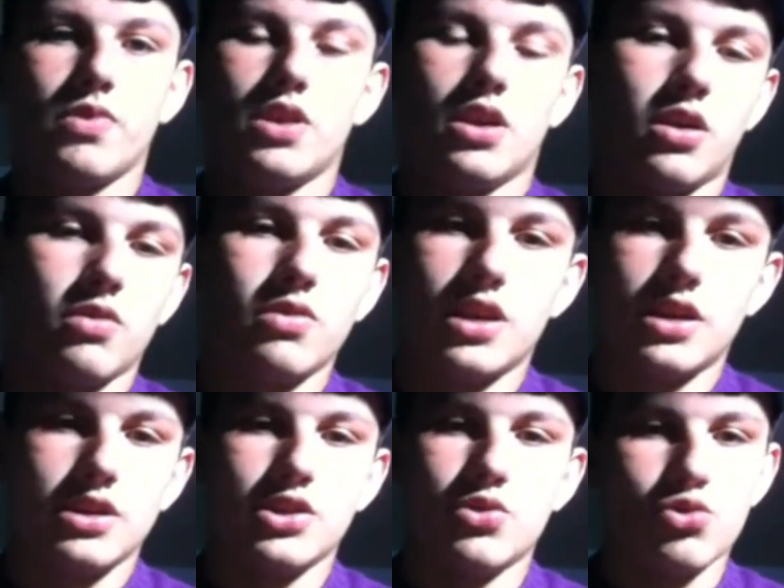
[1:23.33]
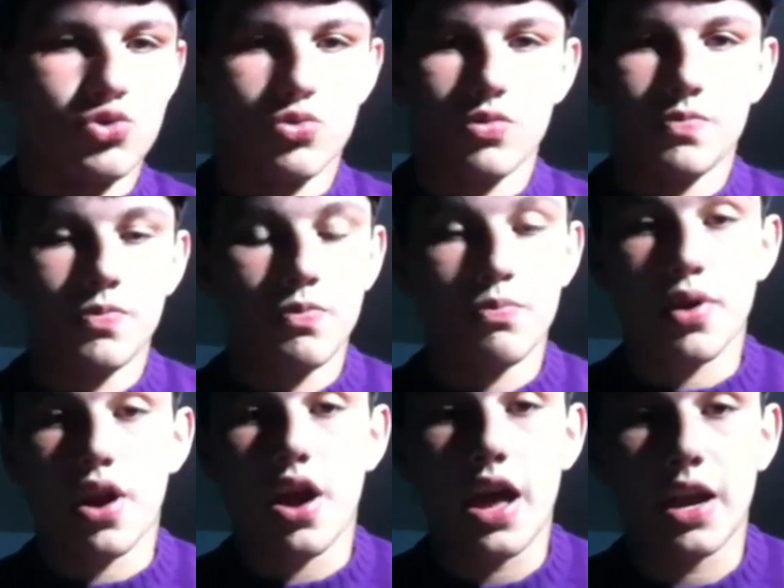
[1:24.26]
The usual.
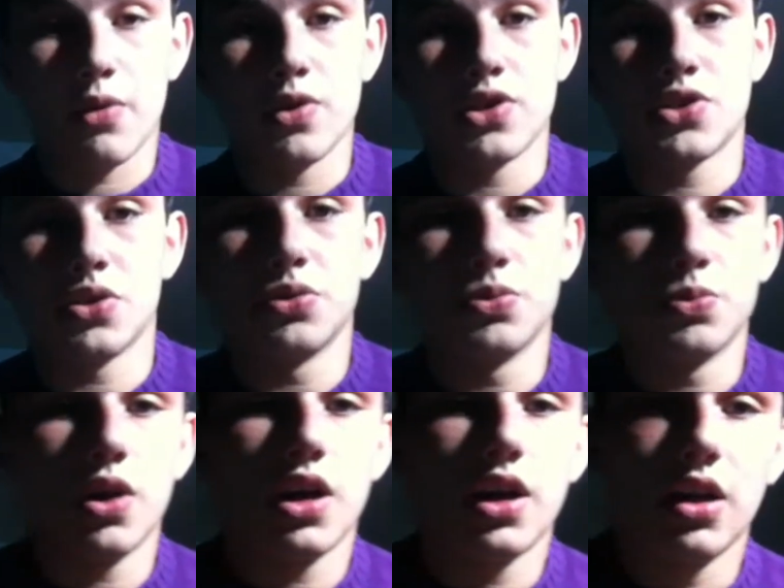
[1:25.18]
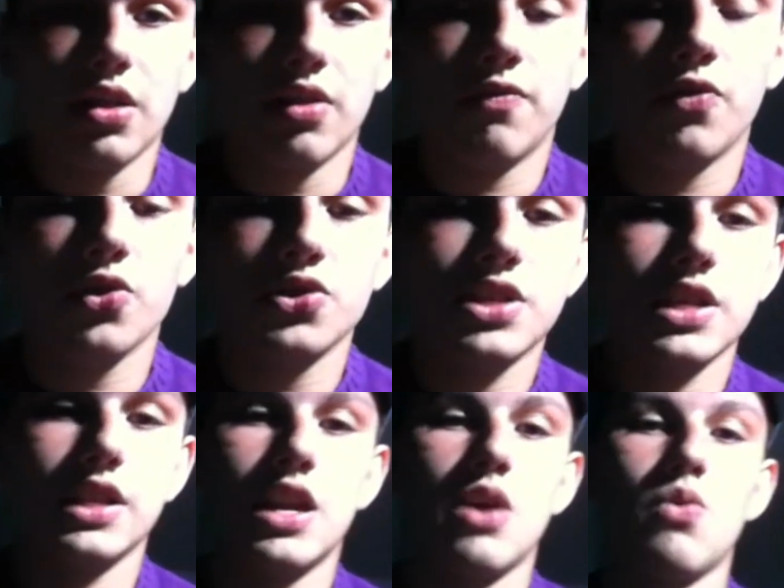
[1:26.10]
But anyway, so the first
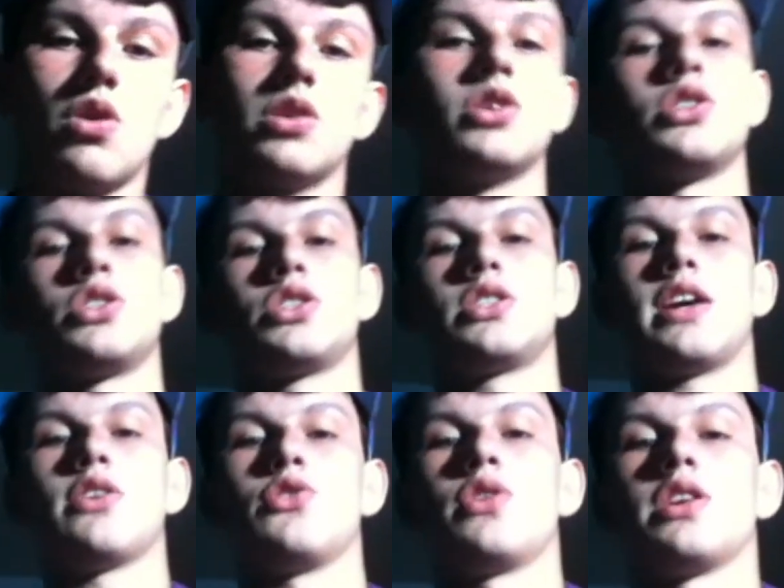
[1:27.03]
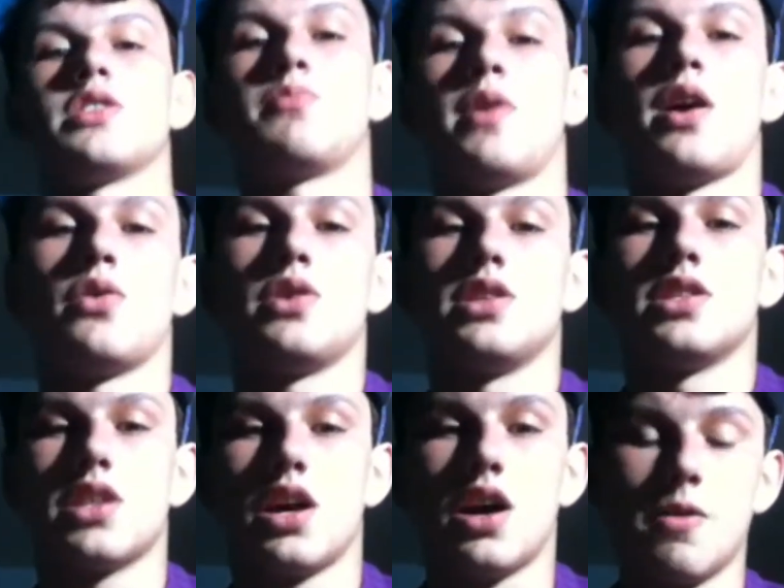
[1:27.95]
thing that I wanted to just tell you guys about
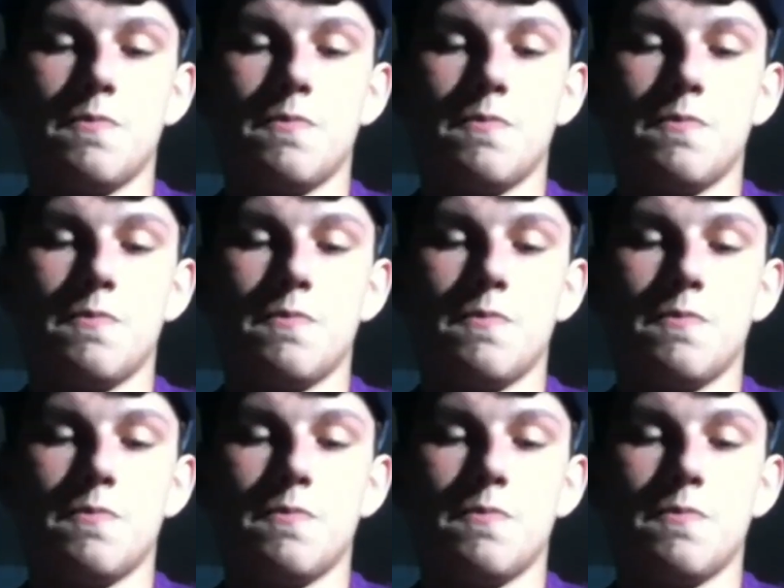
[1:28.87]
is